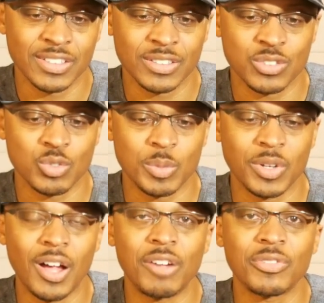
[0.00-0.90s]
Strip it
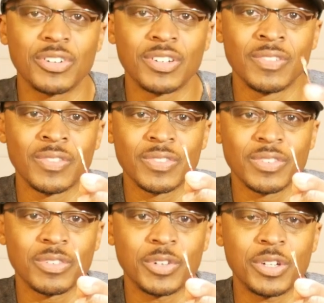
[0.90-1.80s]
off.
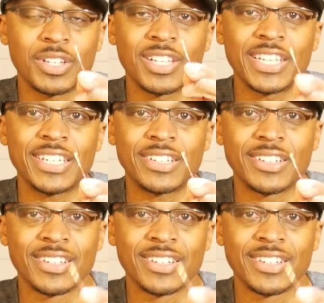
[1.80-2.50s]
Very clean.